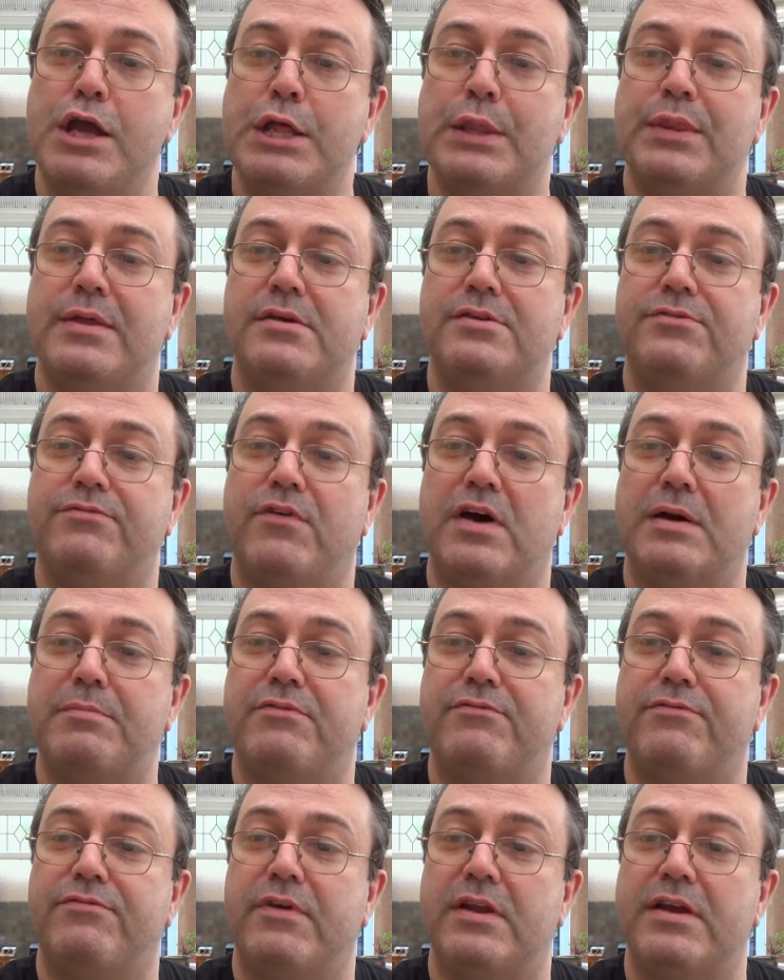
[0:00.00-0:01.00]
These
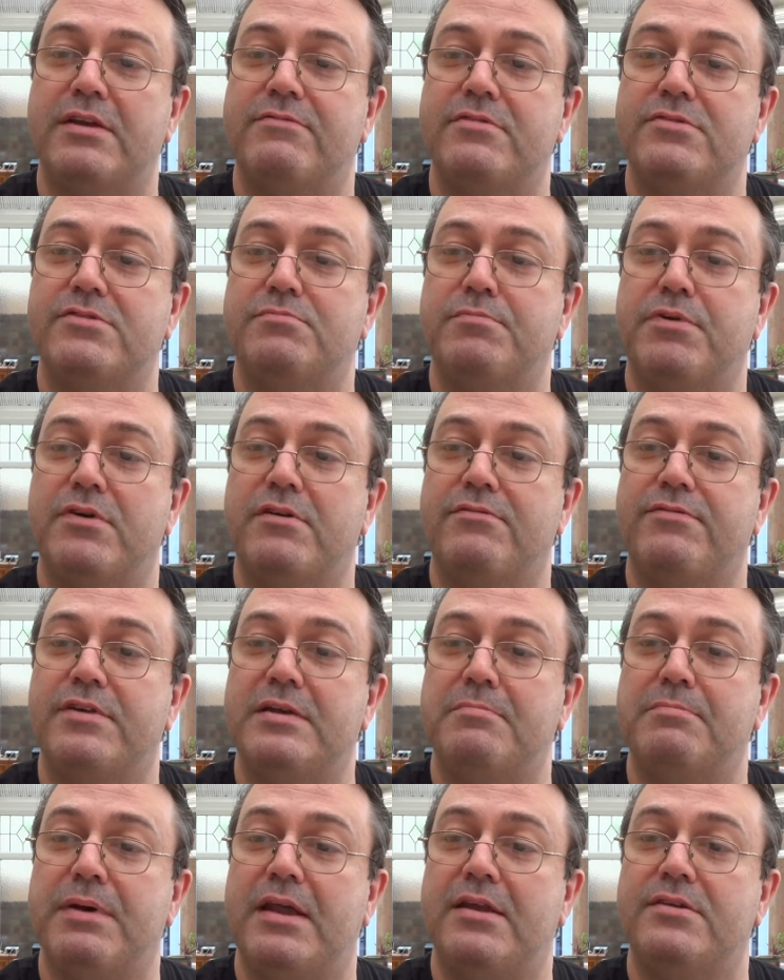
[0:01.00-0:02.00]
vibrant flavours
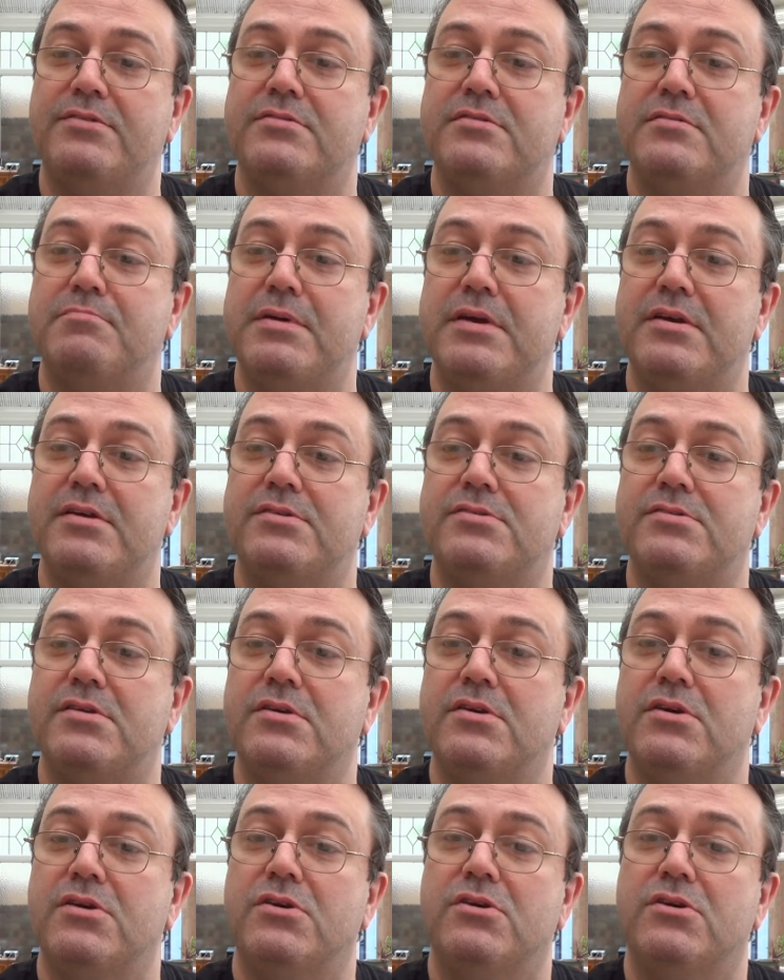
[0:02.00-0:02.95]
perfectly balance the beer's